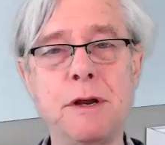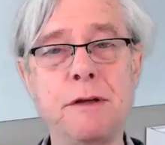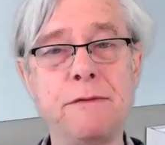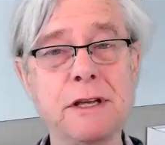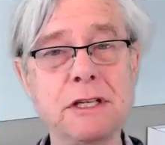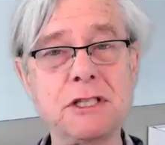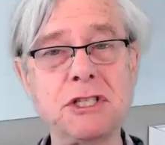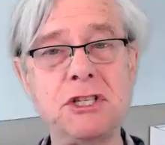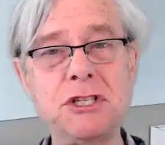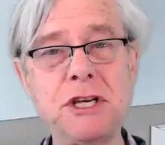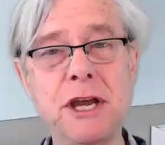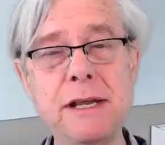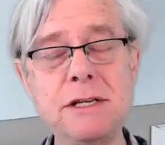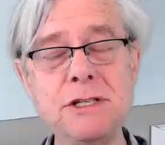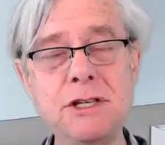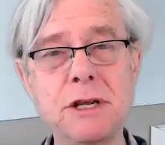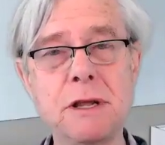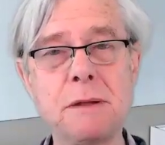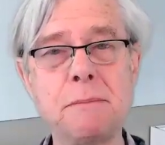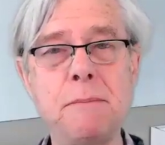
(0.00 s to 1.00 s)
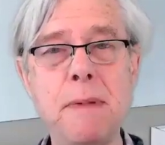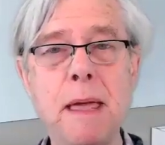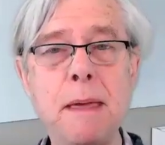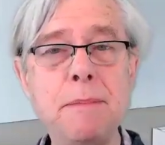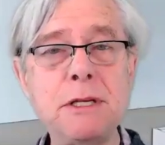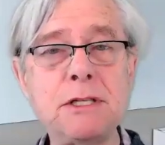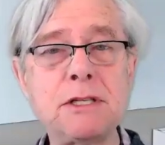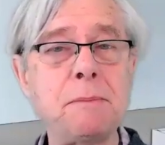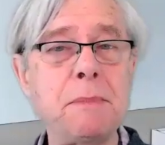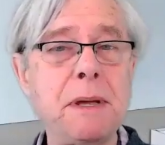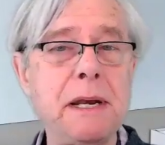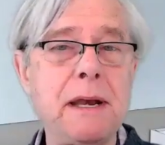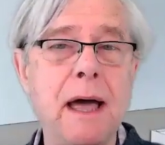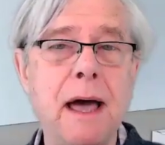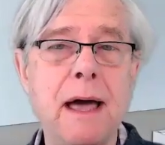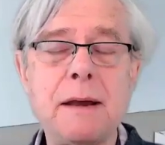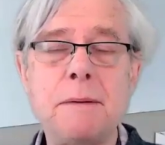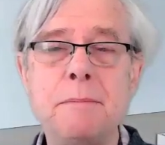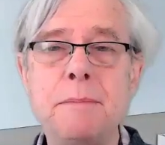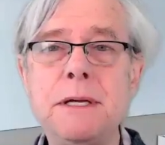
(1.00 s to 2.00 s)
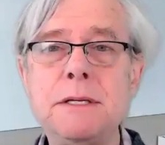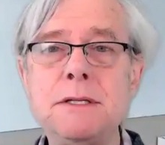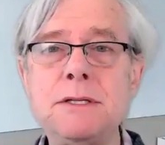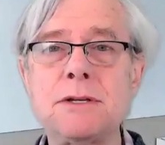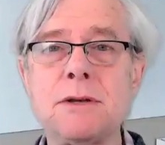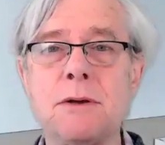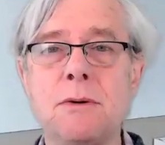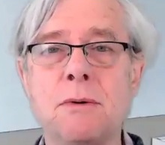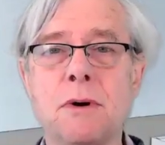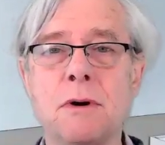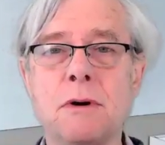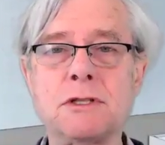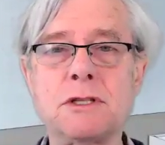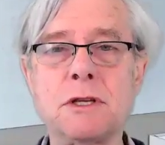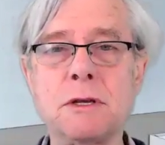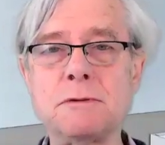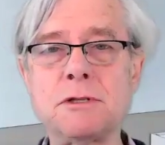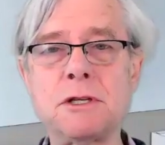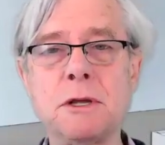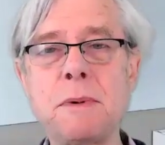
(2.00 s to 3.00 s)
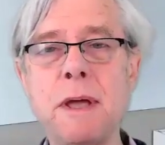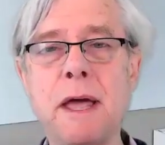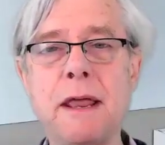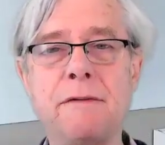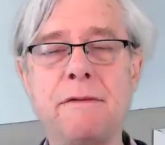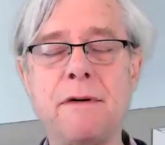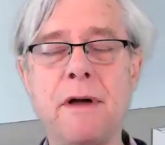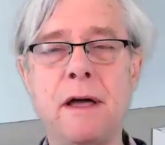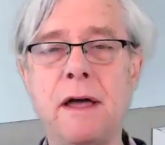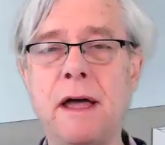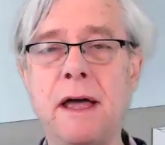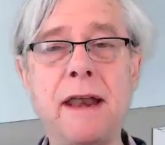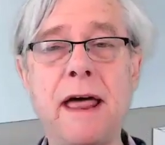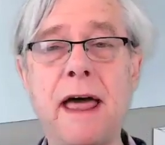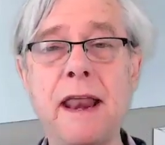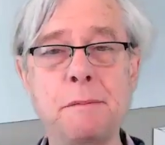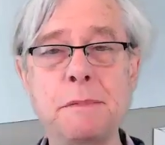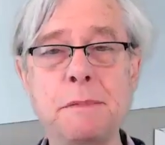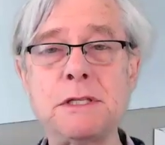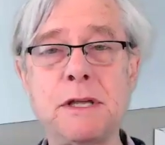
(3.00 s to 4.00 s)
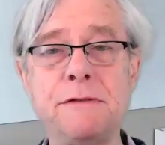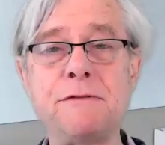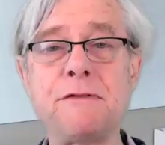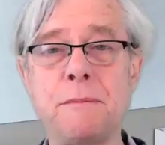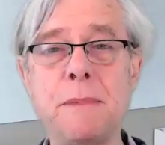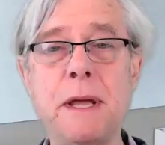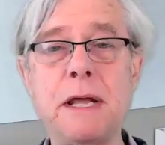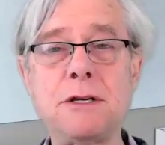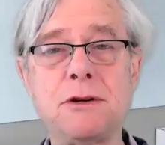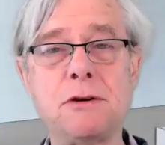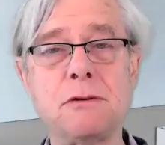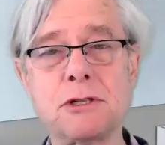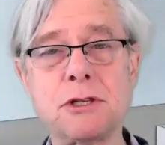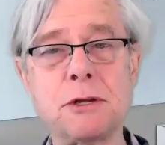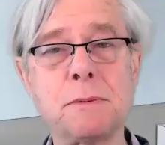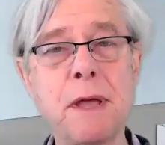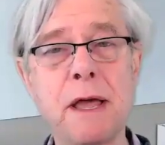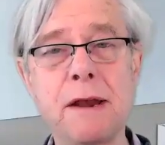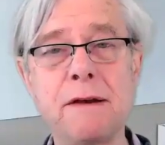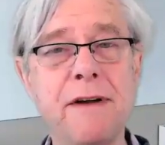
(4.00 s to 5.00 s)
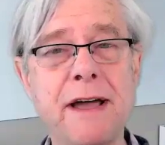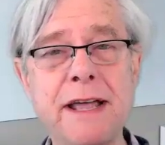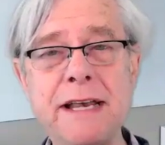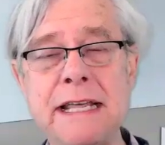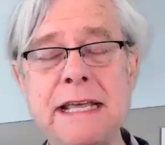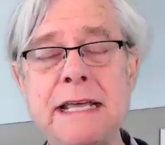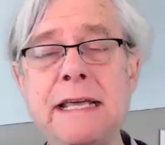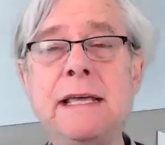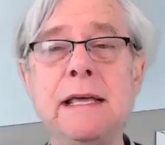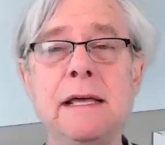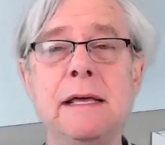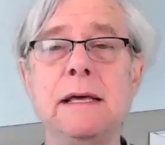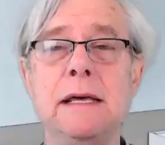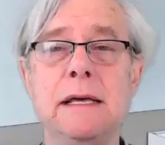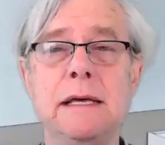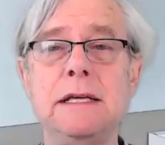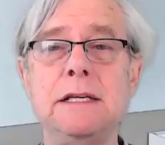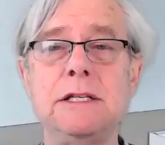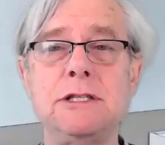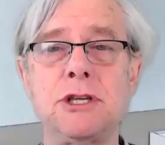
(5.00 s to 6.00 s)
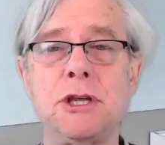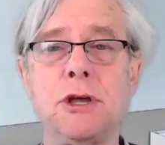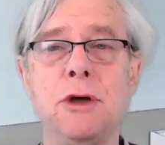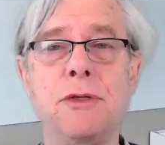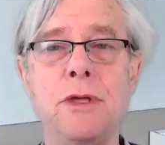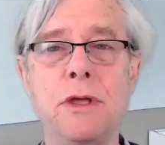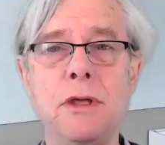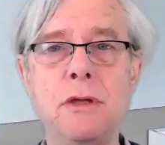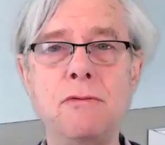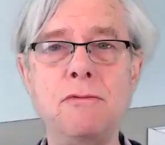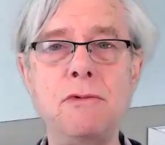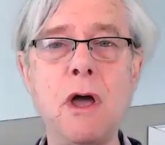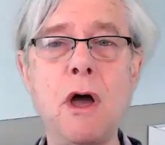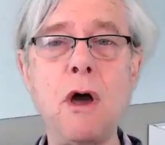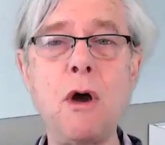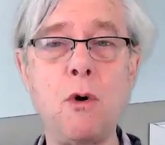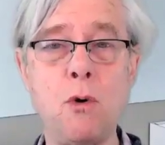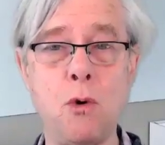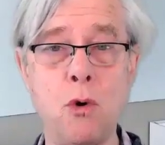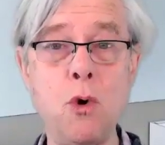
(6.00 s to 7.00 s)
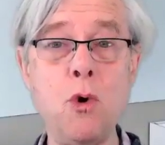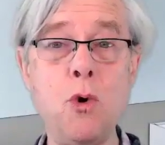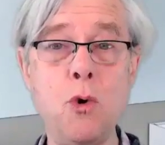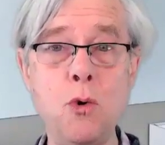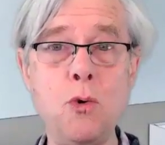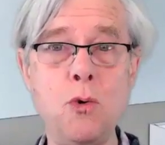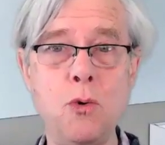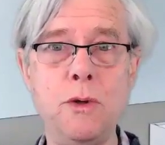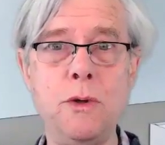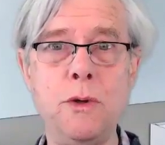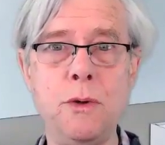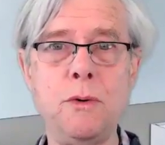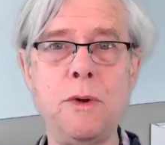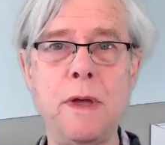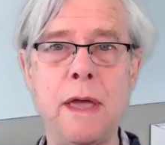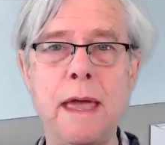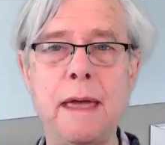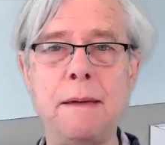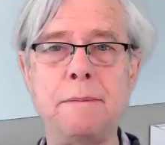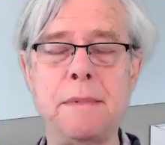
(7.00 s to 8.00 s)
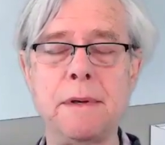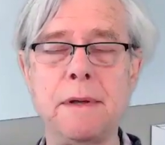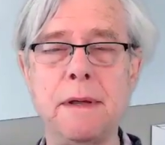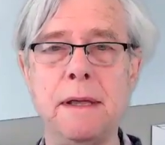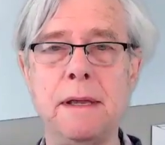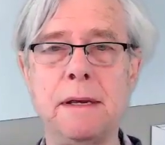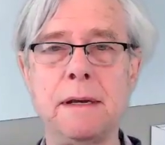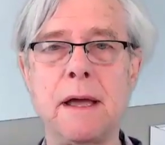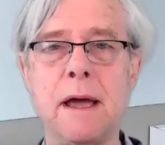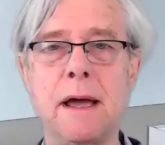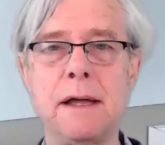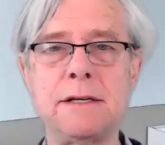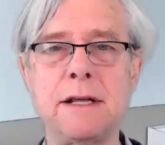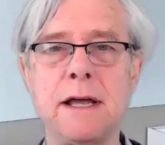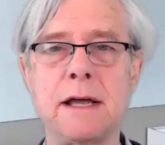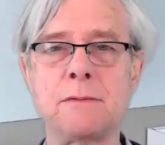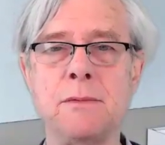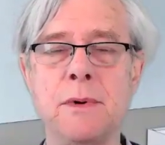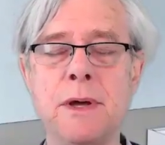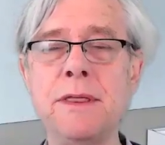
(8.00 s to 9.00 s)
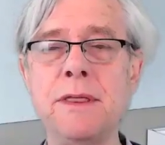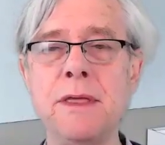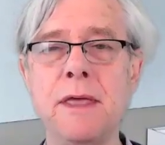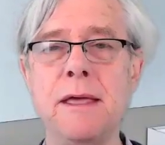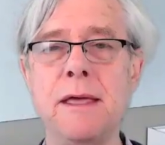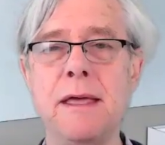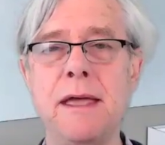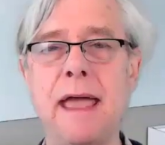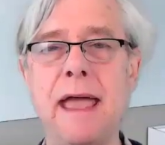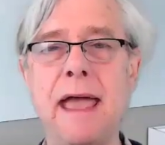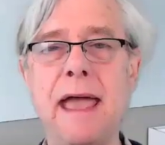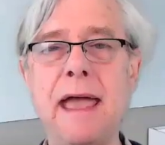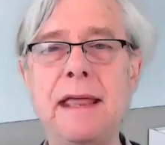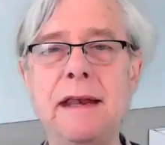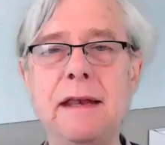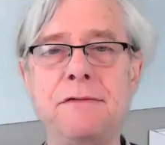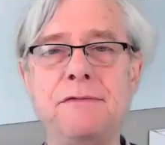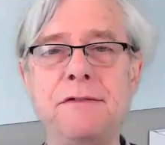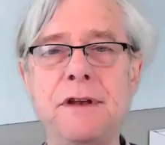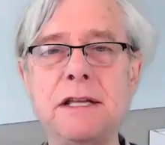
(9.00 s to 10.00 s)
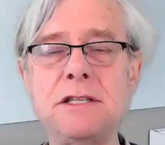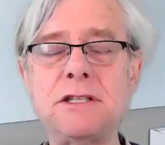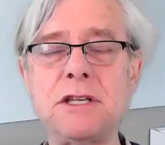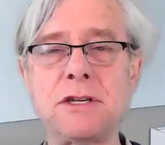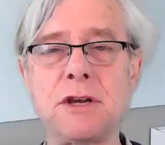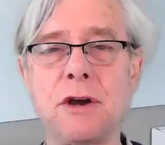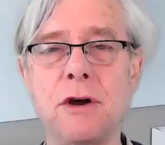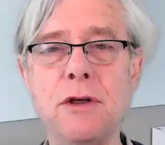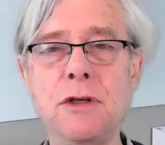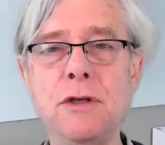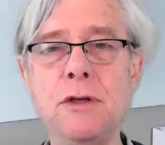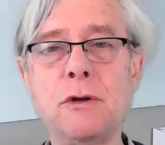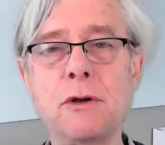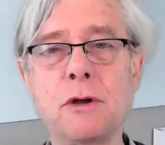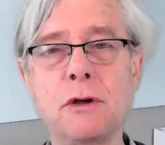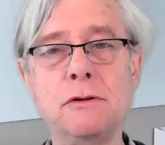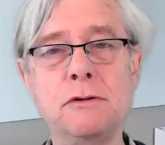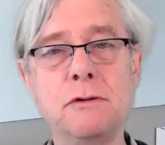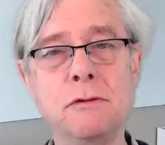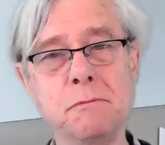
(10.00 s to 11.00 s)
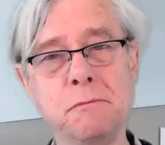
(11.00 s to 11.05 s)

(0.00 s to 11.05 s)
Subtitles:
of exchanging maybe some anonymous or some kind of anonymous information or some kind of ID, so that you know who you came in contact with. And if necessary, you could